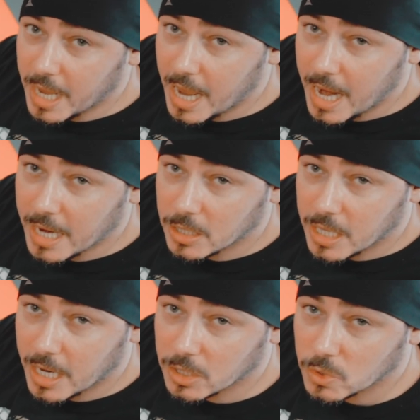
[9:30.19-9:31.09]
hand, it
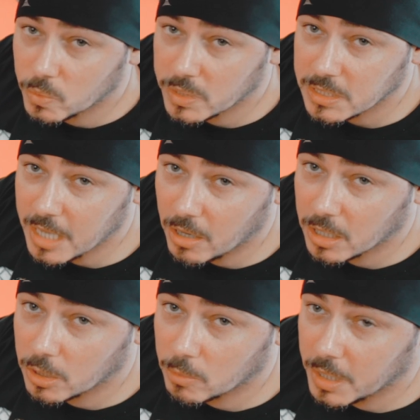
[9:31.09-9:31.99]
kind of twists out
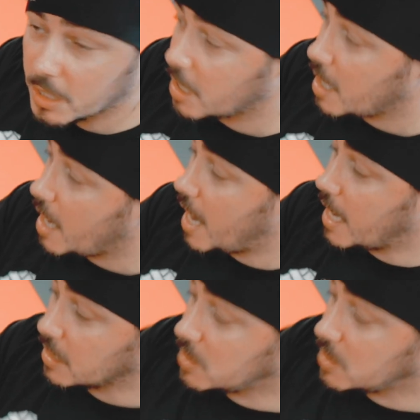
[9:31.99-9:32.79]
a little bit, and